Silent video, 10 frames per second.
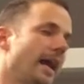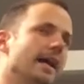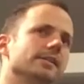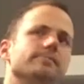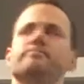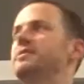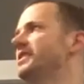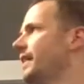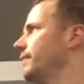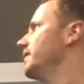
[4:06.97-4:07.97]
has
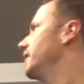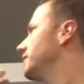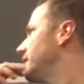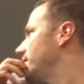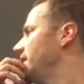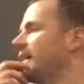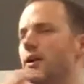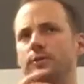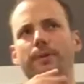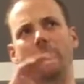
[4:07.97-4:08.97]

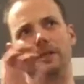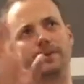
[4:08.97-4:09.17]
70,000 players,